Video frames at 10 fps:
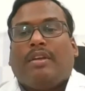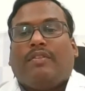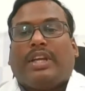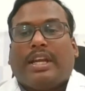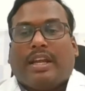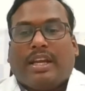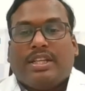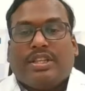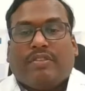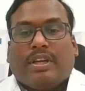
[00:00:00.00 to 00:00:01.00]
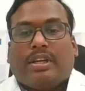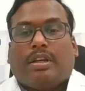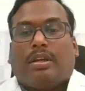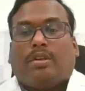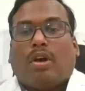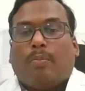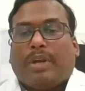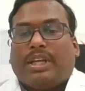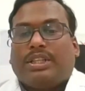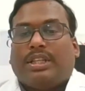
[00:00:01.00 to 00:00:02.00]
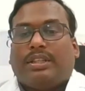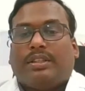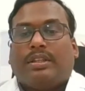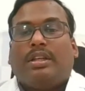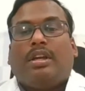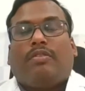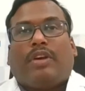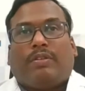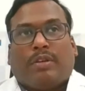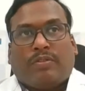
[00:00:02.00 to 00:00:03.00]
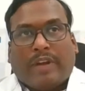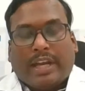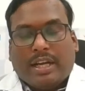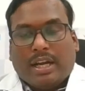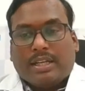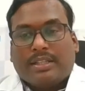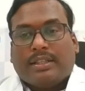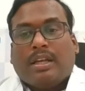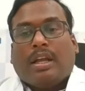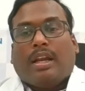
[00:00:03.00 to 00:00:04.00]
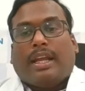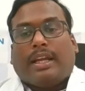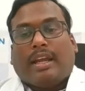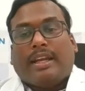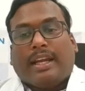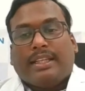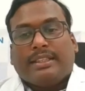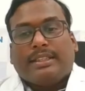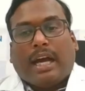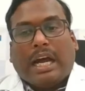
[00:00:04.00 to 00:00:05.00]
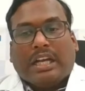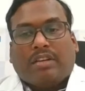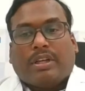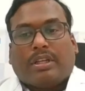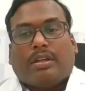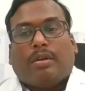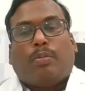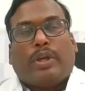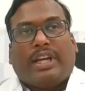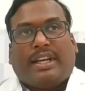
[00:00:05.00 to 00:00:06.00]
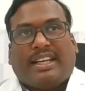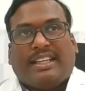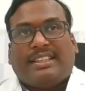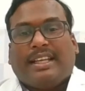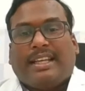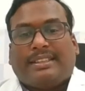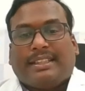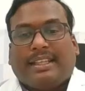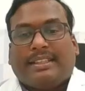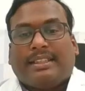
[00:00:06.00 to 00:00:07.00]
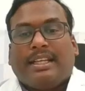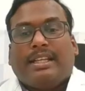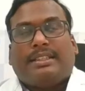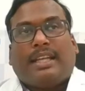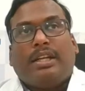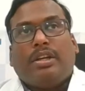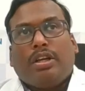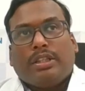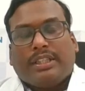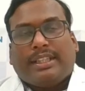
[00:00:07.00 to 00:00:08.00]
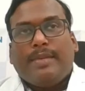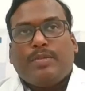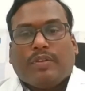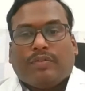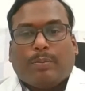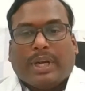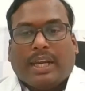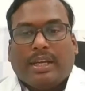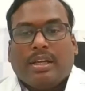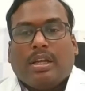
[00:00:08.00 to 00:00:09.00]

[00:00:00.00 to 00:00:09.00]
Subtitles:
We can arrange even competitions for fine arts, like encouraging the artwork, poetries, essays centered on the themes of the brain,